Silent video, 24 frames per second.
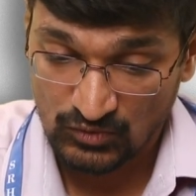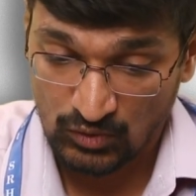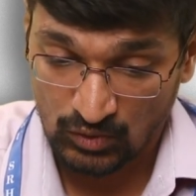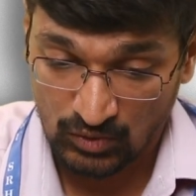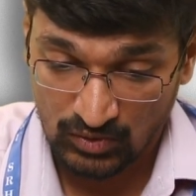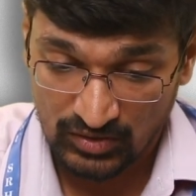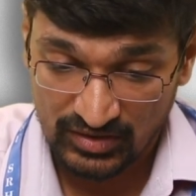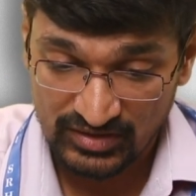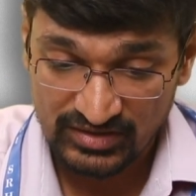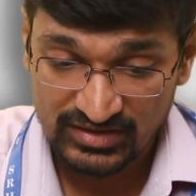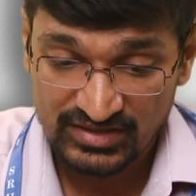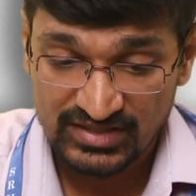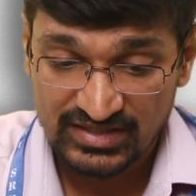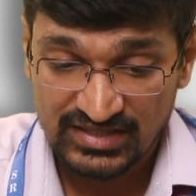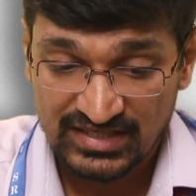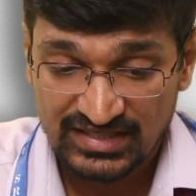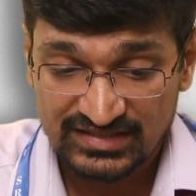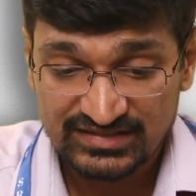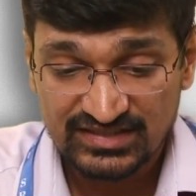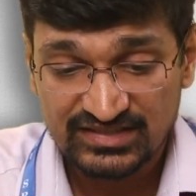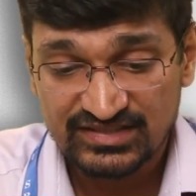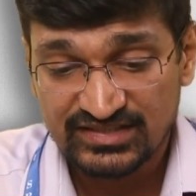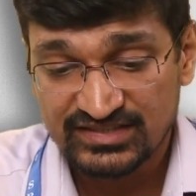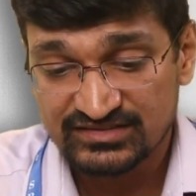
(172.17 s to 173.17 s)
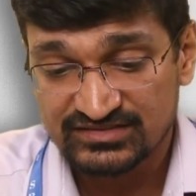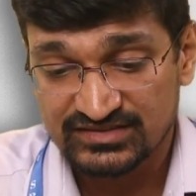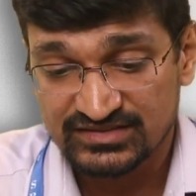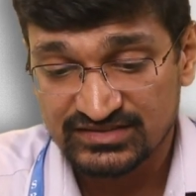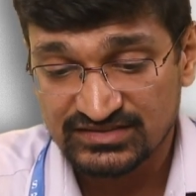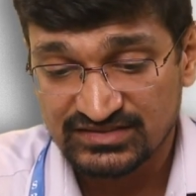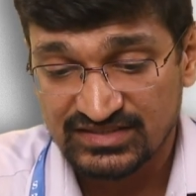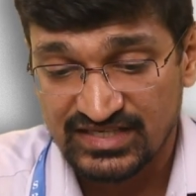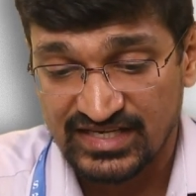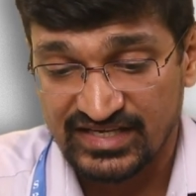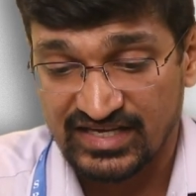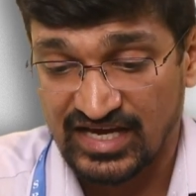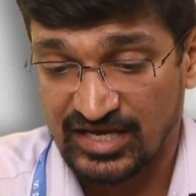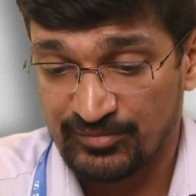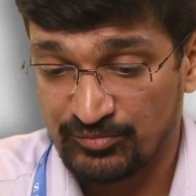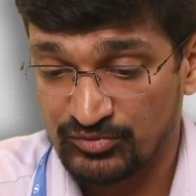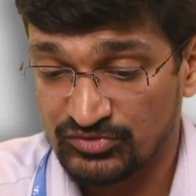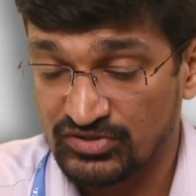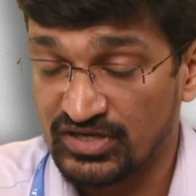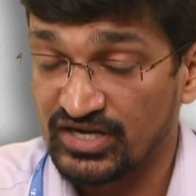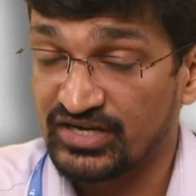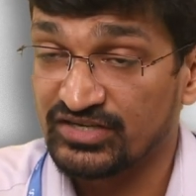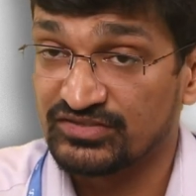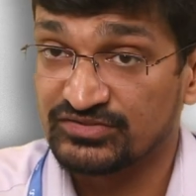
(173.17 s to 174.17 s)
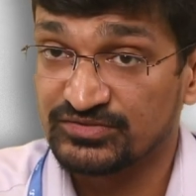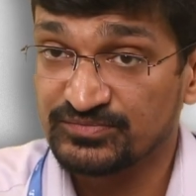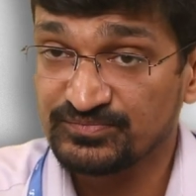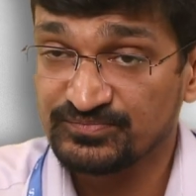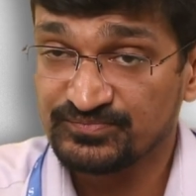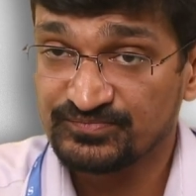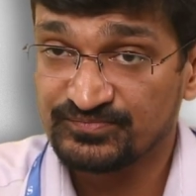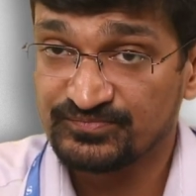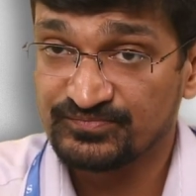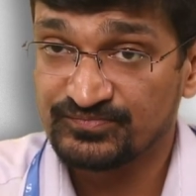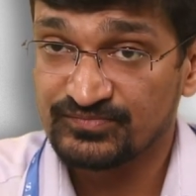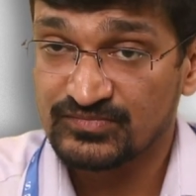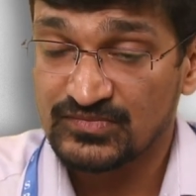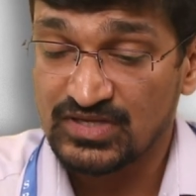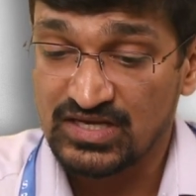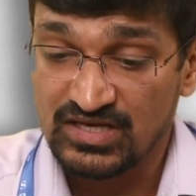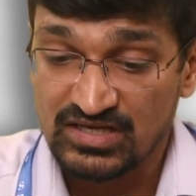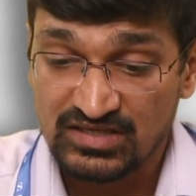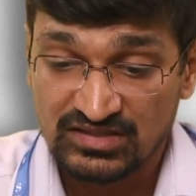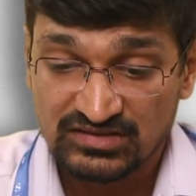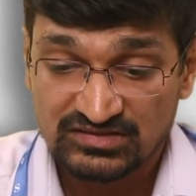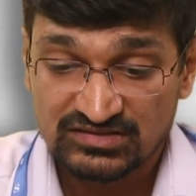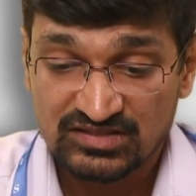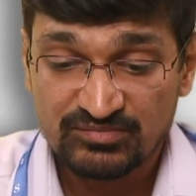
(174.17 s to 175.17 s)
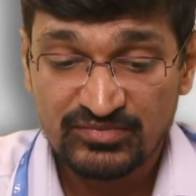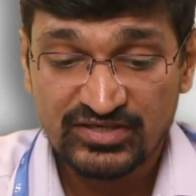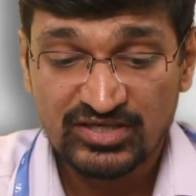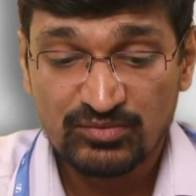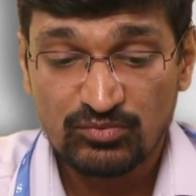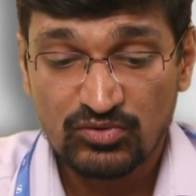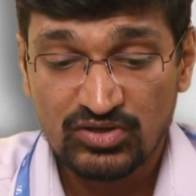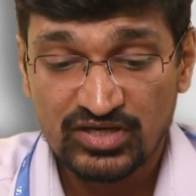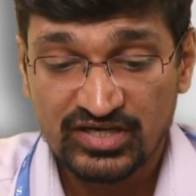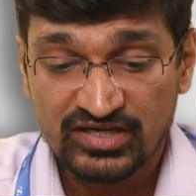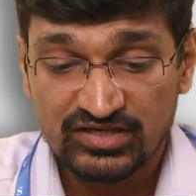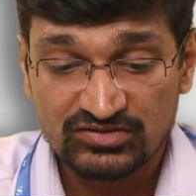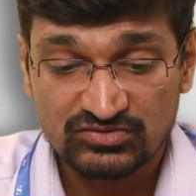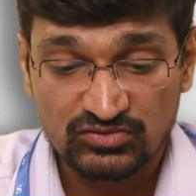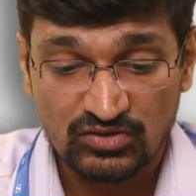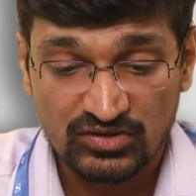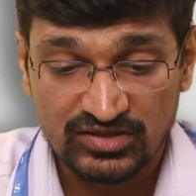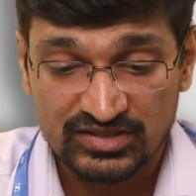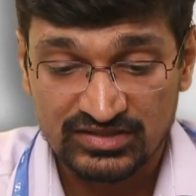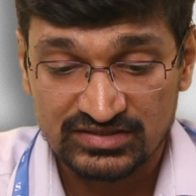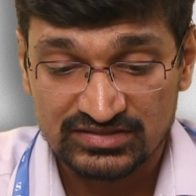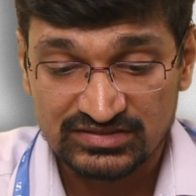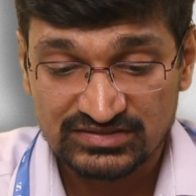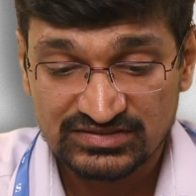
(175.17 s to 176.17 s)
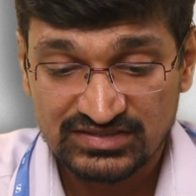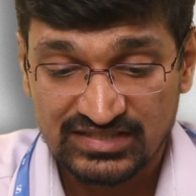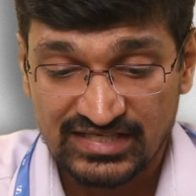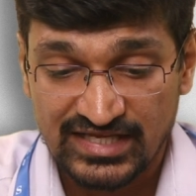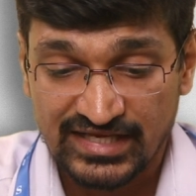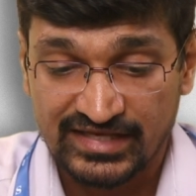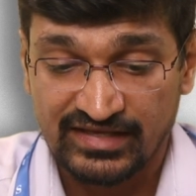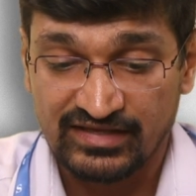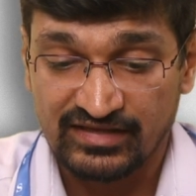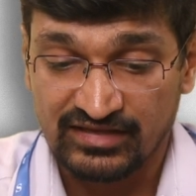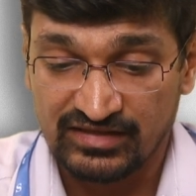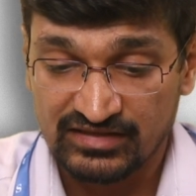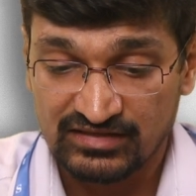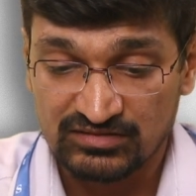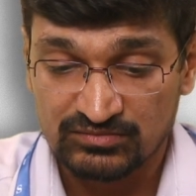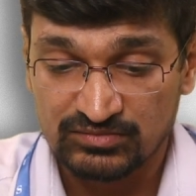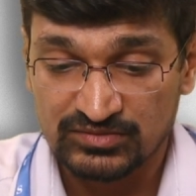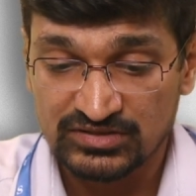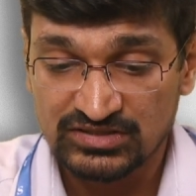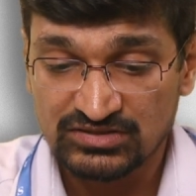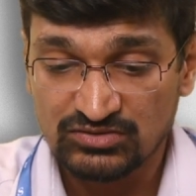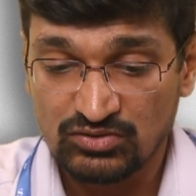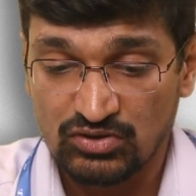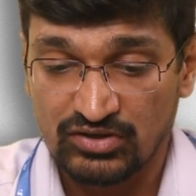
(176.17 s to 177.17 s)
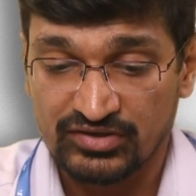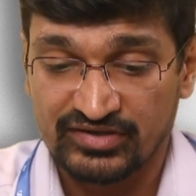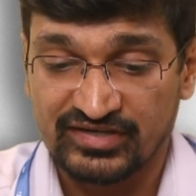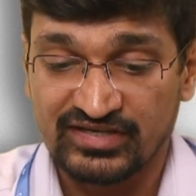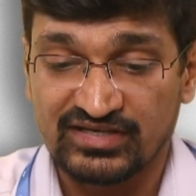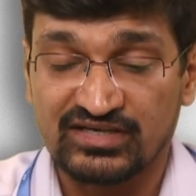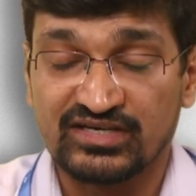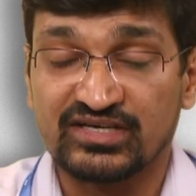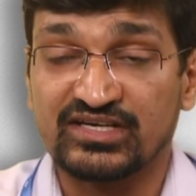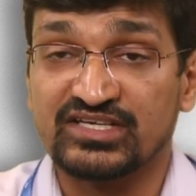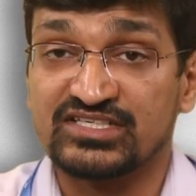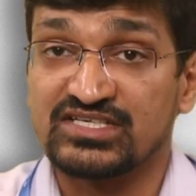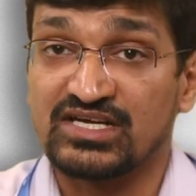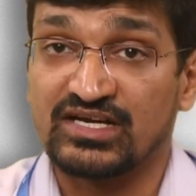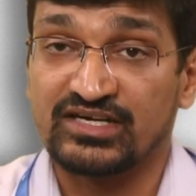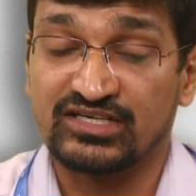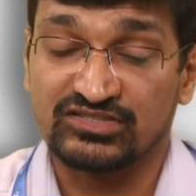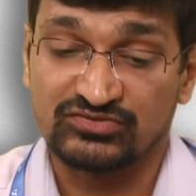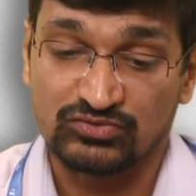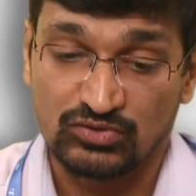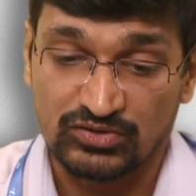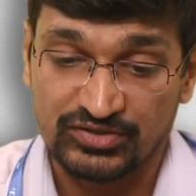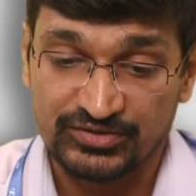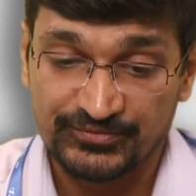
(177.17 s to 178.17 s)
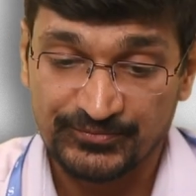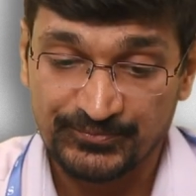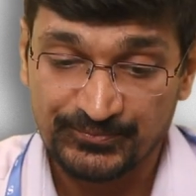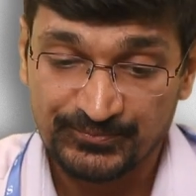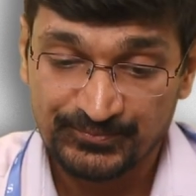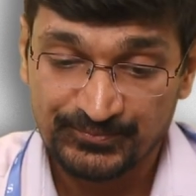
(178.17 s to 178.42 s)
or other reasons like hypothyroidism, some metabolic disorders like Gilbert or Crigler-Najjar disorder.